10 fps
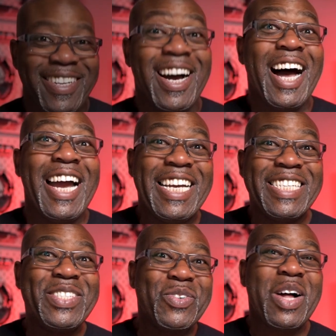Hi
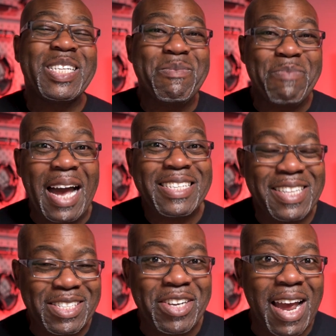and welcome back to
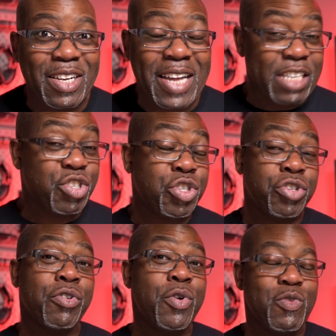the channel. It's
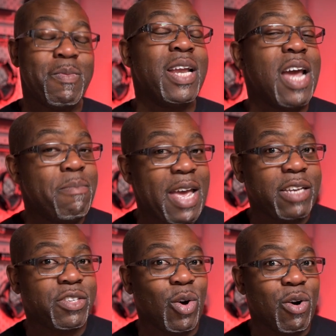true, my name
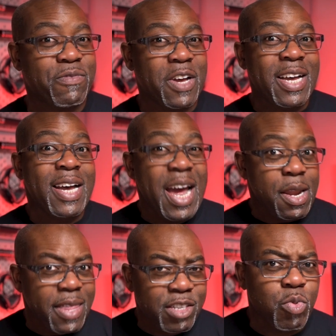is Norf, and
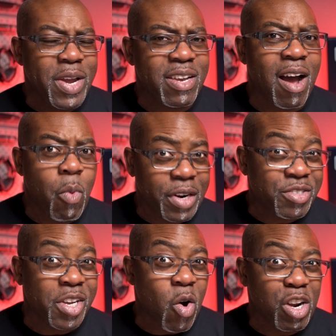this week I wanted
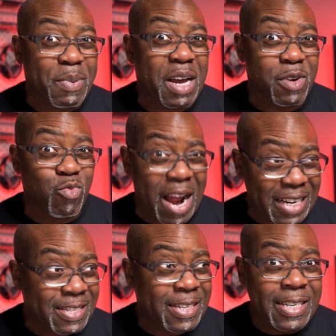to go on a bit of a
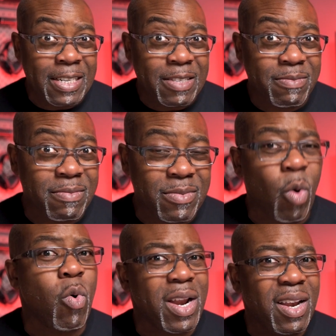rant.
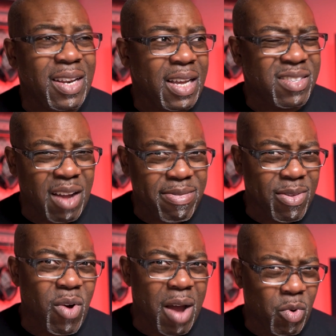Or at least I
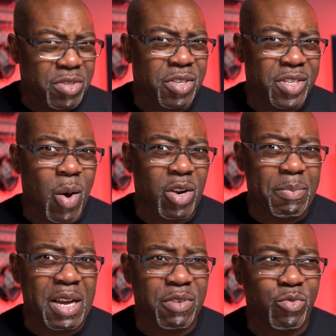thought I wanted to go on a
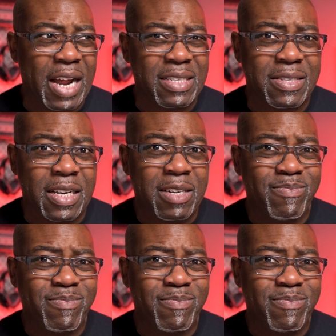bit of a rant.